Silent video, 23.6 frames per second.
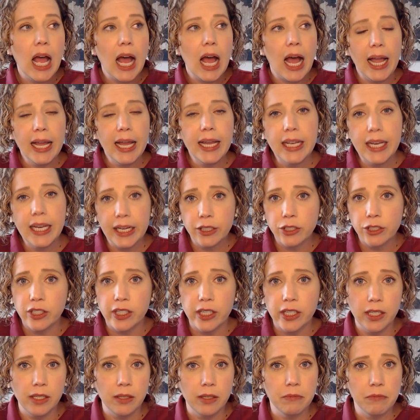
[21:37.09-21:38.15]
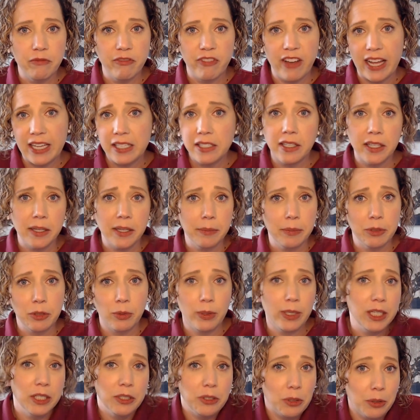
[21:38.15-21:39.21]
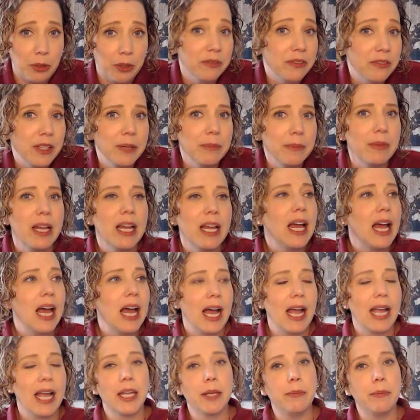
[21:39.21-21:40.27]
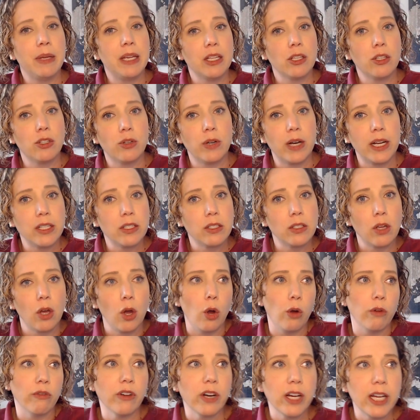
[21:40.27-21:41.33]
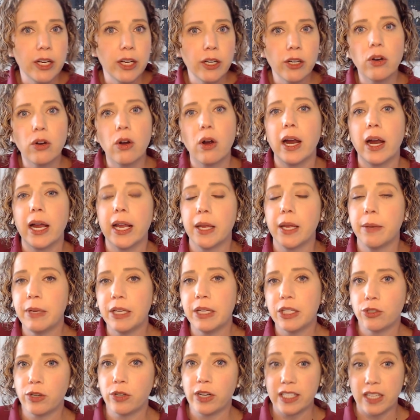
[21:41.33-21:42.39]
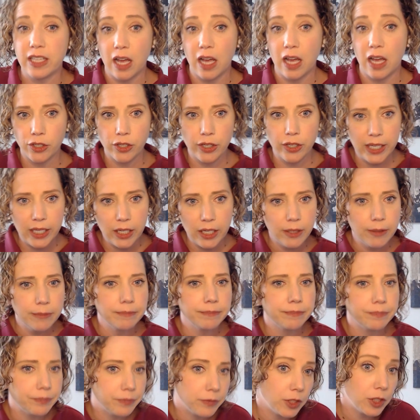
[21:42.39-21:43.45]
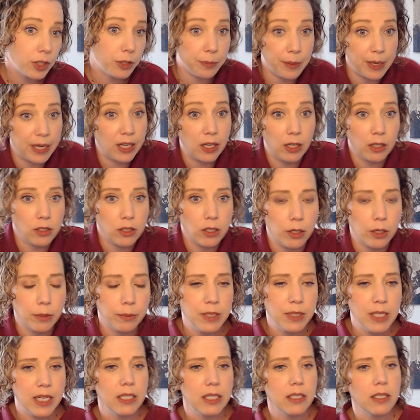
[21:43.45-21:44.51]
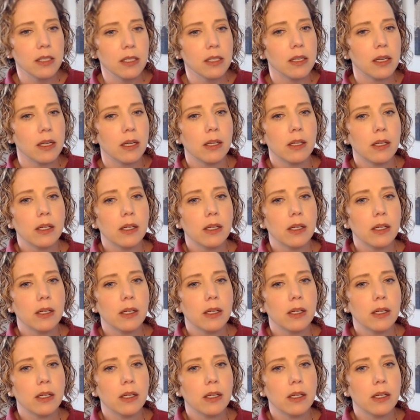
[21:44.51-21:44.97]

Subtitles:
I can actually vacillate between the two of them. I can be a stress overeater or I can be a stress undereater, just depending on the circumstances.